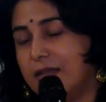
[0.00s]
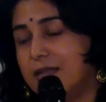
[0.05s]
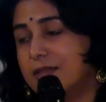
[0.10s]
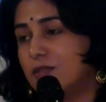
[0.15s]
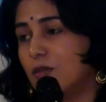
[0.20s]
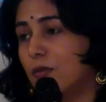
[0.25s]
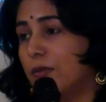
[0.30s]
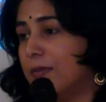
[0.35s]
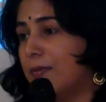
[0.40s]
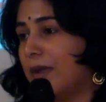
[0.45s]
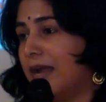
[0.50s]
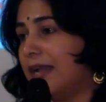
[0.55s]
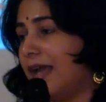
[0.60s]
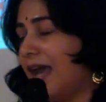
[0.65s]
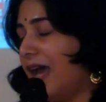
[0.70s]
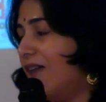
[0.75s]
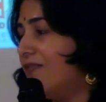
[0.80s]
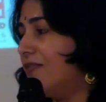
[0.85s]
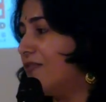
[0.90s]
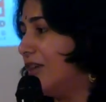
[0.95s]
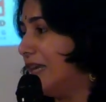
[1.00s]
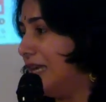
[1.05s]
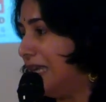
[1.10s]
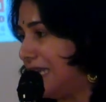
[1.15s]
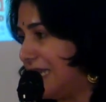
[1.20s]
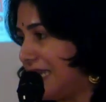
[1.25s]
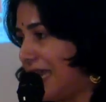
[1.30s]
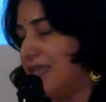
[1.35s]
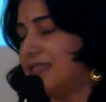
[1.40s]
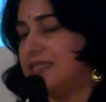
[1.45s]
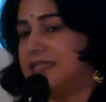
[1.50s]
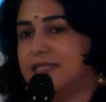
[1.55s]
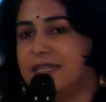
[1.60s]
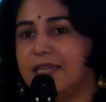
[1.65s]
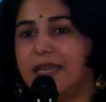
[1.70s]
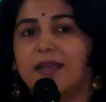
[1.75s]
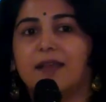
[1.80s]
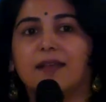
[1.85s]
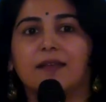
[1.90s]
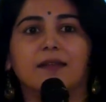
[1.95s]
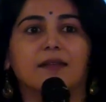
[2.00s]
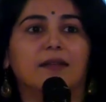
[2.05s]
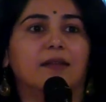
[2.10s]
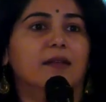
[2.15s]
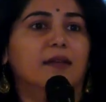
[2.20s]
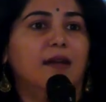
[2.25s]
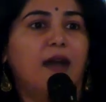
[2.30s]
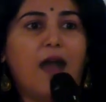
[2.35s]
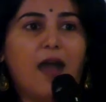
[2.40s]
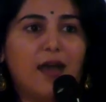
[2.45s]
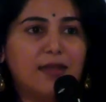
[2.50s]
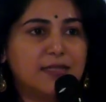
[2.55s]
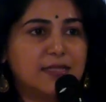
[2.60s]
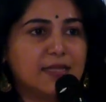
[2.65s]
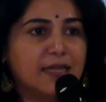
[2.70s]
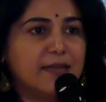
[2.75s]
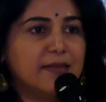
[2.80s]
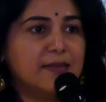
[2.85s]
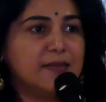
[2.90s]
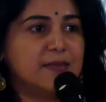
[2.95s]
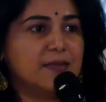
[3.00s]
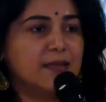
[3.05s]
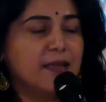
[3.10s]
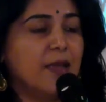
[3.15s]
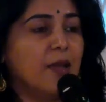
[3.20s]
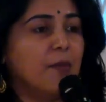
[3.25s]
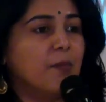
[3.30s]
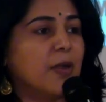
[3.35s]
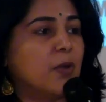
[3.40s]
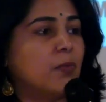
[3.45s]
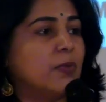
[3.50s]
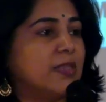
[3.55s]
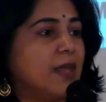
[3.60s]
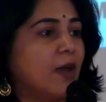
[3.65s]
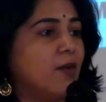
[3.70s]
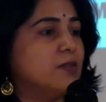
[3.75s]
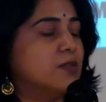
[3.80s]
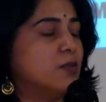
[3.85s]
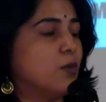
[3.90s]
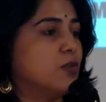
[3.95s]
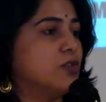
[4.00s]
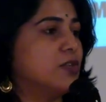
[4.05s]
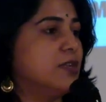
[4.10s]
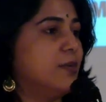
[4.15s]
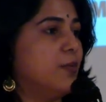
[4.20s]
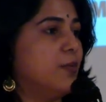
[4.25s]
So we might have fantastic hard skills, but without social